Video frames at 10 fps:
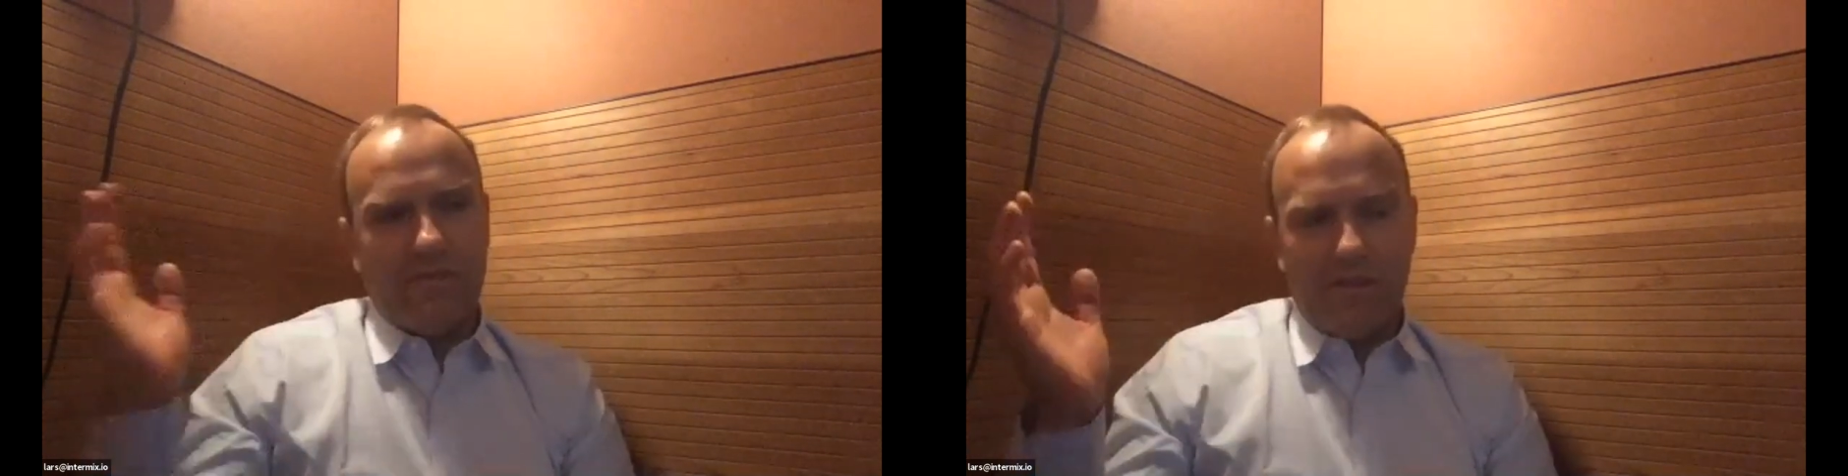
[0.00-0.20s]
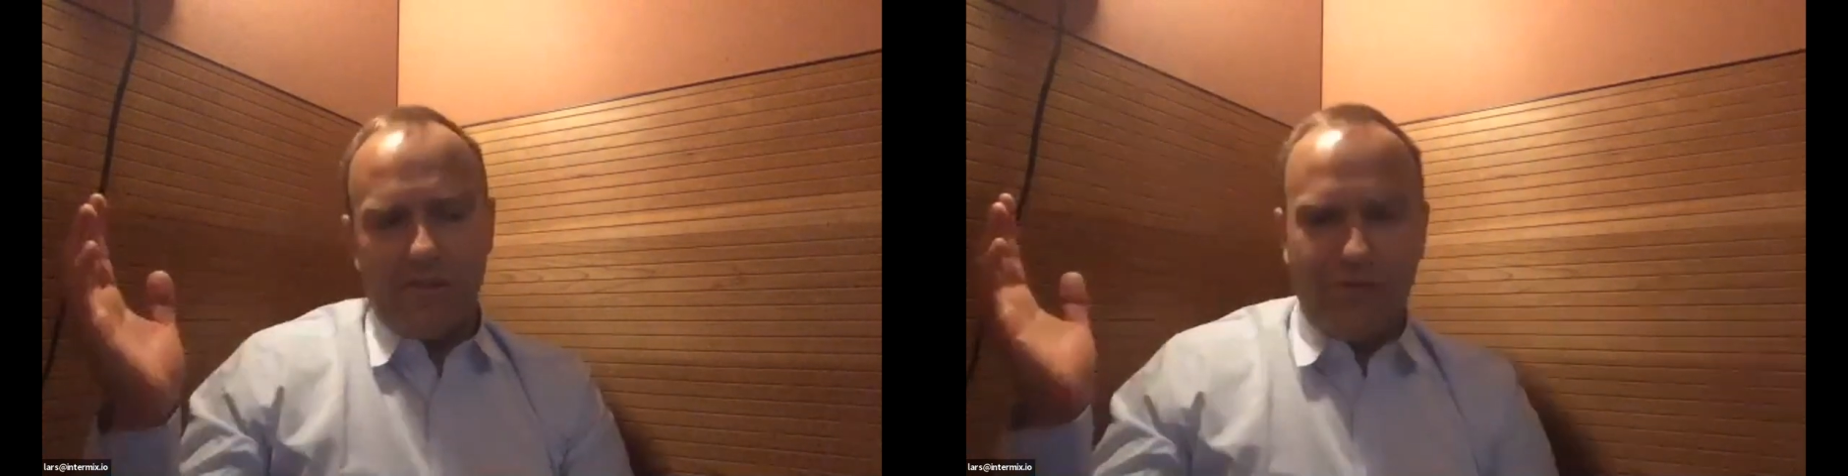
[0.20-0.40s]

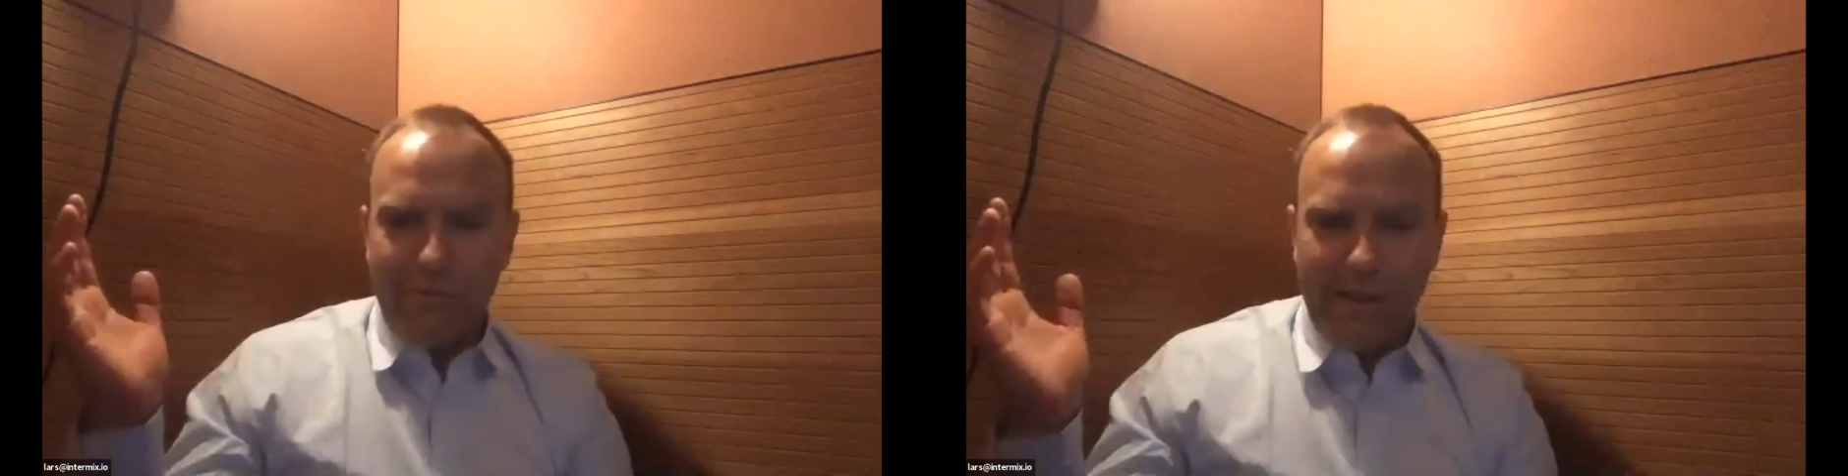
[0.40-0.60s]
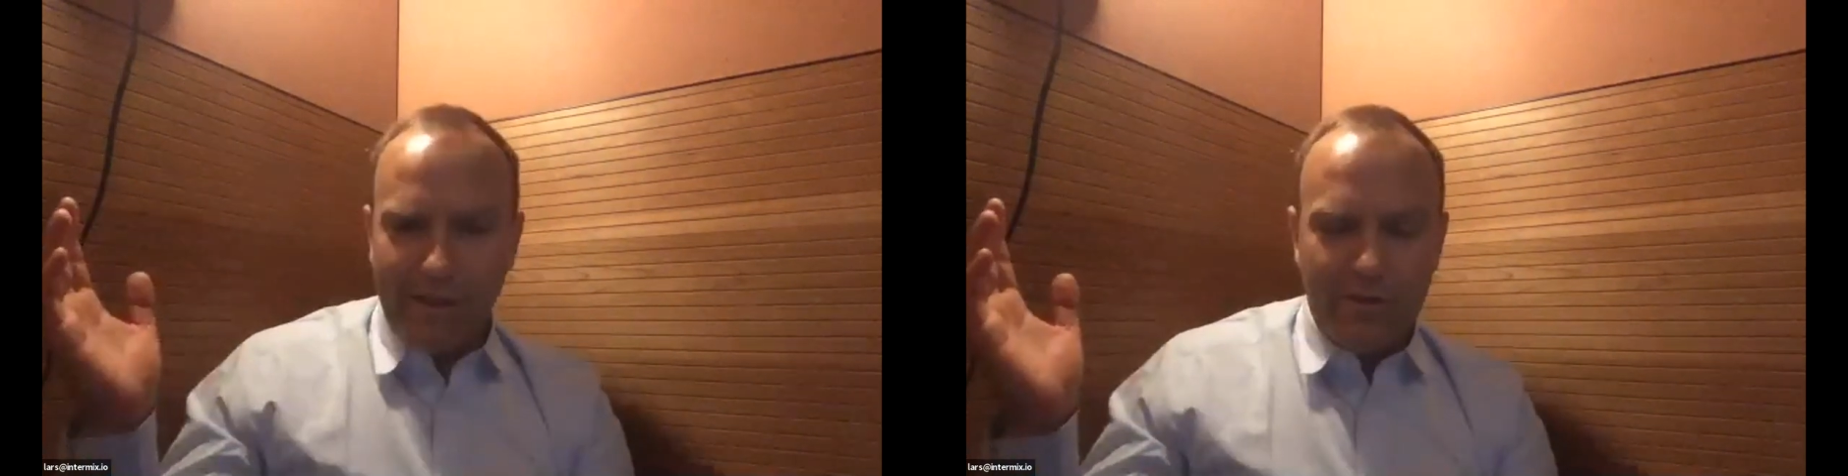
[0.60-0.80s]

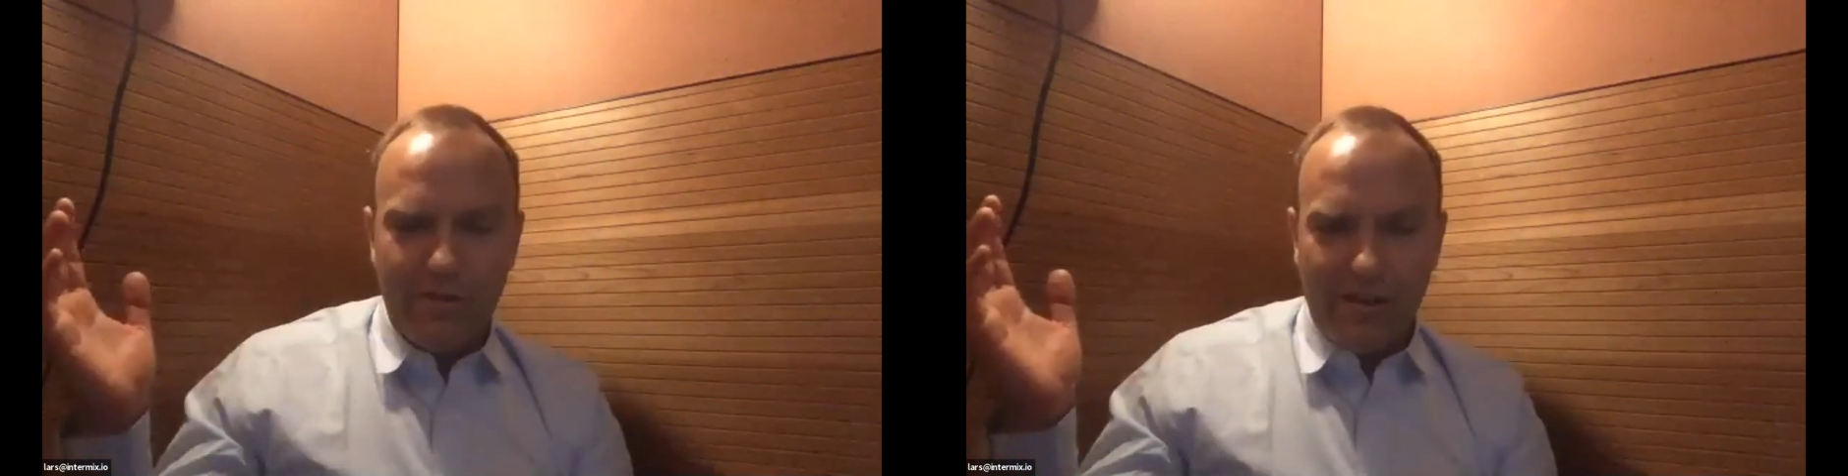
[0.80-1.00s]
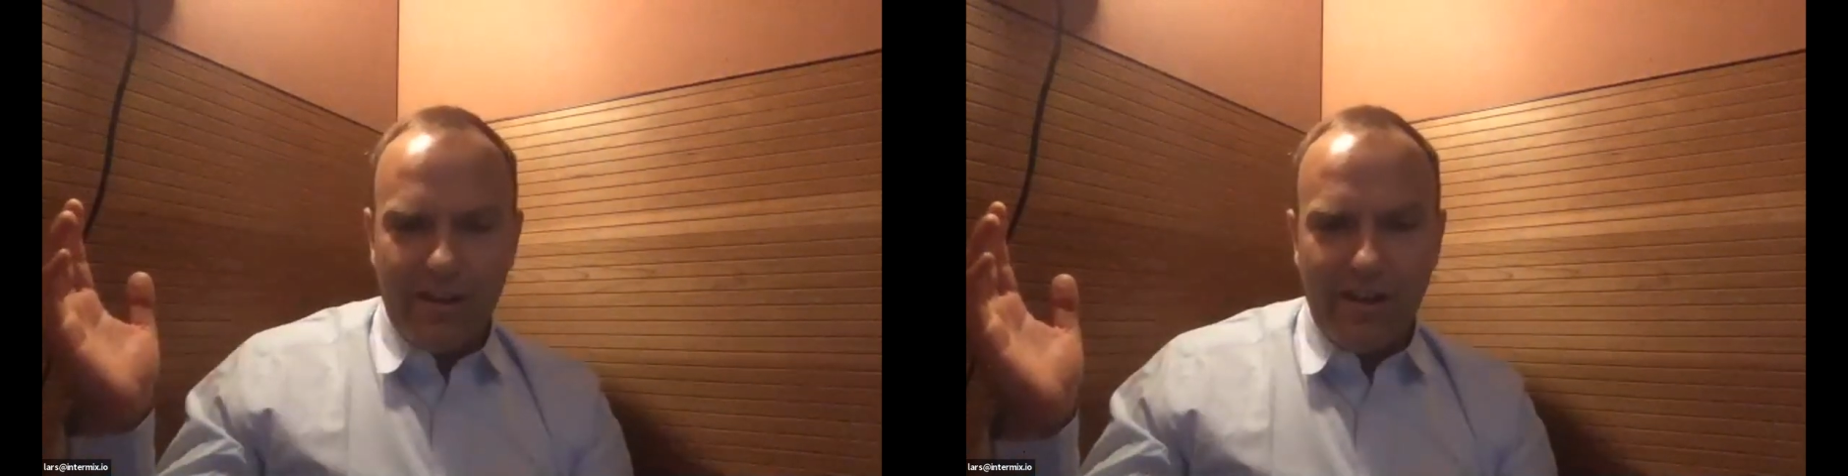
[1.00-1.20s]
tripling
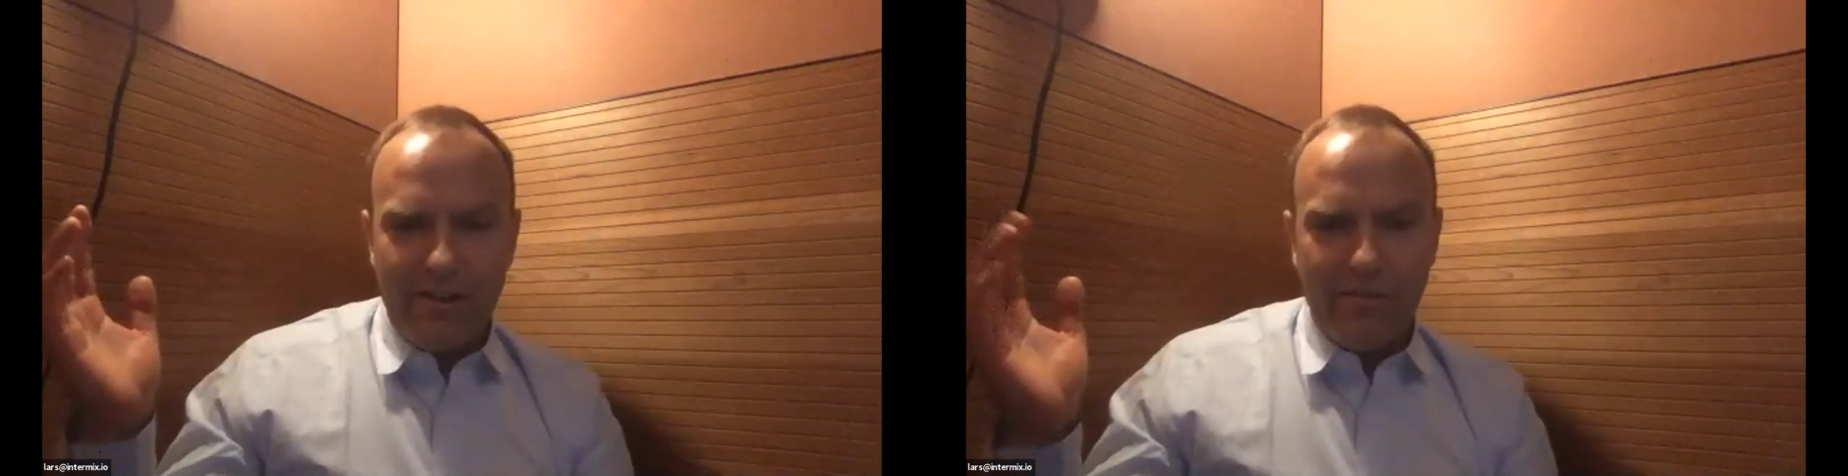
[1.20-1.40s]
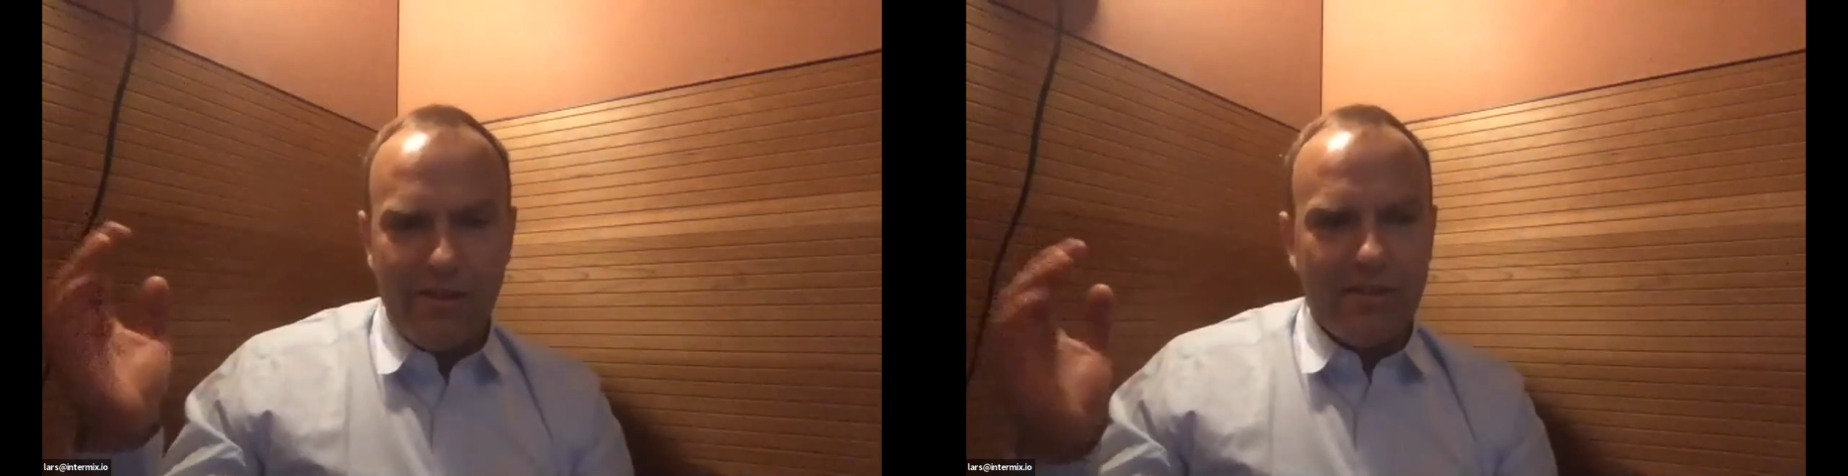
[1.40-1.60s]
user
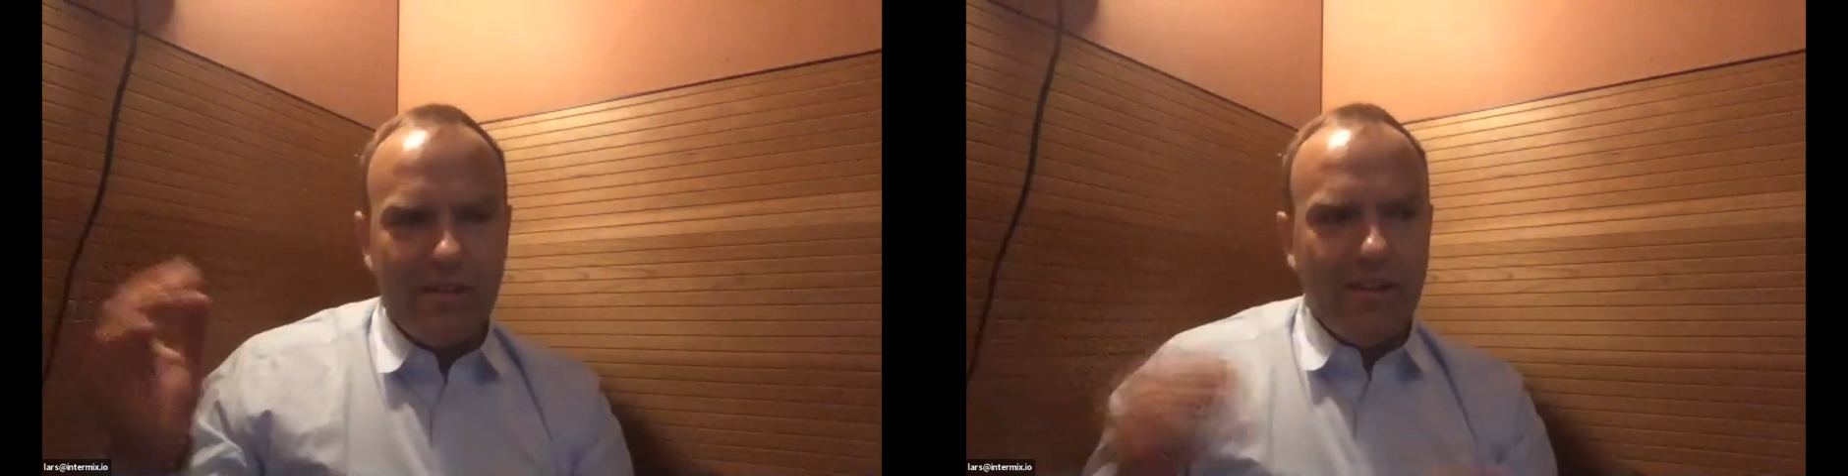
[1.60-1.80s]
engagement.